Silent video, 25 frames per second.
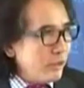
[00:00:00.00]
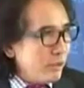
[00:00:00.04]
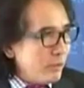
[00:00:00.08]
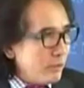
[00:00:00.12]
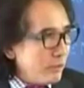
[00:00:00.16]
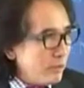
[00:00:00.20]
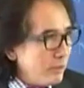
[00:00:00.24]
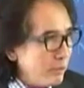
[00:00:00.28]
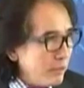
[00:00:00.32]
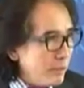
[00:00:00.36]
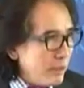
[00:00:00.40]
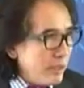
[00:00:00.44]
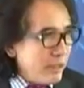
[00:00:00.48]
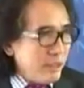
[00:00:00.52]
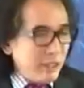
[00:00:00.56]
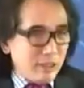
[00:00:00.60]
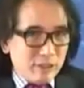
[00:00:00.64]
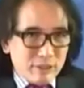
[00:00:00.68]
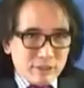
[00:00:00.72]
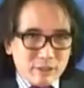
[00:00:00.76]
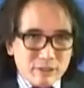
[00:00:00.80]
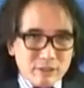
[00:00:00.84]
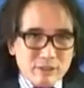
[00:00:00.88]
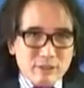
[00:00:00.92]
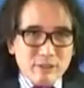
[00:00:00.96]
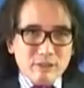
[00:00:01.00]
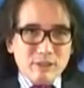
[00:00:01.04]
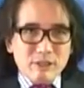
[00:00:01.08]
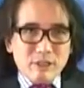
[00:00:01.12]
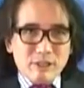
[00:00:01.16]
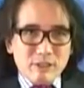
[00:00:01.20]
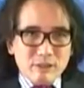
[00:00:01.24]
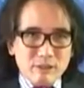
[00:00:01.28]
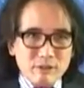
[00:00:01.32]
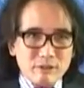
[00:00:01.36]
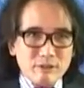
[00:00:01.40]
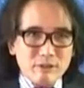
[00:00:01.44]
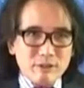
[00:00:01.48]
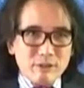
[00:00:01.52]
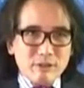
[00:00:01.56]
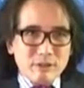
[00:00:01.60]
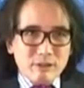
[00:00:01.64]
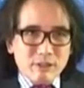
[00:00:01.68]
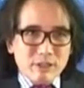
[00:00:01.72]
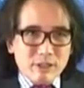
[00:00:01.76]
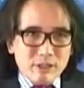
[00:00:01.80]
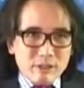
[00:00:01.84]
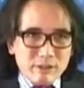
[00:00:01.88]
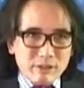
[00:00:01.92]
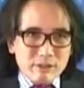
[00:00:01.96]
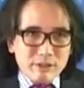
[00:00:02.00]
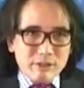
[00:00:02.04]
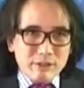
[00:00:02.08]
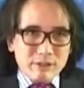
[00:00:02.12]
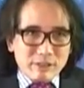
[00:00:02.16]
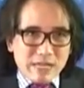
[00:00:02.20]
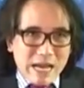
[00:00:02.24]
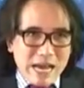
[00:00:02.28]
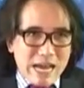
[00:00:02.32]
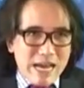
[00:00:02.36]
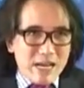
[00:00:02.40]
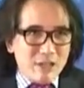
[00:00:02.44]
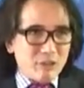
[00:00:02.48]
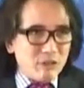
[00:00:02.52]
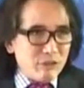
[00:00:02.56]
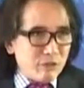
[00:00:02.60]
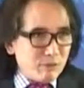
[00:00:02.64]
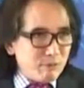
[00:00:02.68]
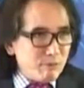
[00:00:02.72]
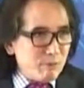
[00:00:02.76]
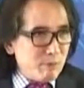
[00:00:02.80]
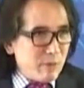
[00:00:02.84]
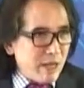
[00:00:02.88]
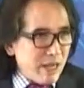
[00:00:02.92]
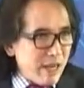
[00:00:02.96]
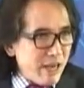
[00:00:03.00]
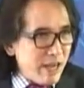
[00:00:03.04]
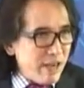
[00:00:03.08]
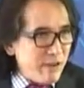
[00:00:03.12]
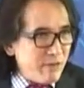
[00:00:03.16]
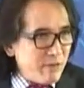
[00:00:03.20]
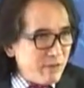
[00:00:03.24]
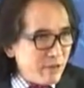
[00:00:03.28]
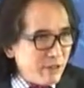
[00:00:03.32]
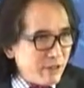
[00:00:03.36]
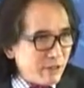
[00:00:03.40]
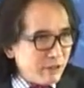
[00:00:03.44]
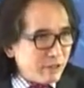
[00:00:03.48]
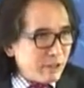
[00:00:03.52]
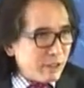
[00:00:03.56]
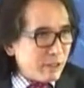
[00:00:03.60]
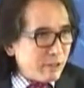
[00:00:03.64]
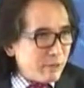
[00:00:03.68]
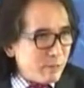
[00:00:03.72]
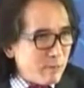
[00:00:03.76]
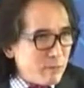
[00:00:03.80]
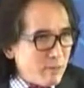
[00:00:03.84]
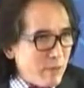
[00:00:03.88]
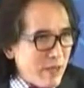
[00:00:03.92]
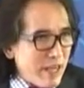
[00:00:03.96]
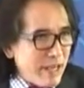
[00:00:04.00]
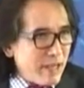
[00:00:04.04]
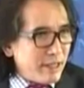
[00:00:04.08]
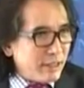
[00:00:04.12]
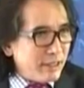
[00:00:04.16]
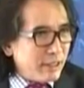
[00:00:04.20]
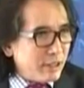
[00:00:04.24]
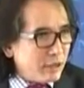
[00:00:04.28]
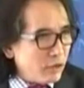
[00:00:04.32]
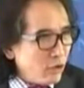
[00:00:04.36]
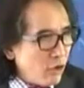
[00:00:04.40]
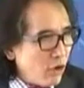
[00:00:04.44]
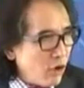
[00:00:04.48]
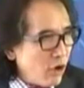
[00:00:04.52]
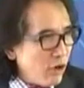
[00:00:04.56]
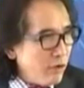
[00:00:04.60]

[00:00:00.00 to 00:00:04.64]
So when this kind of behavior is repeated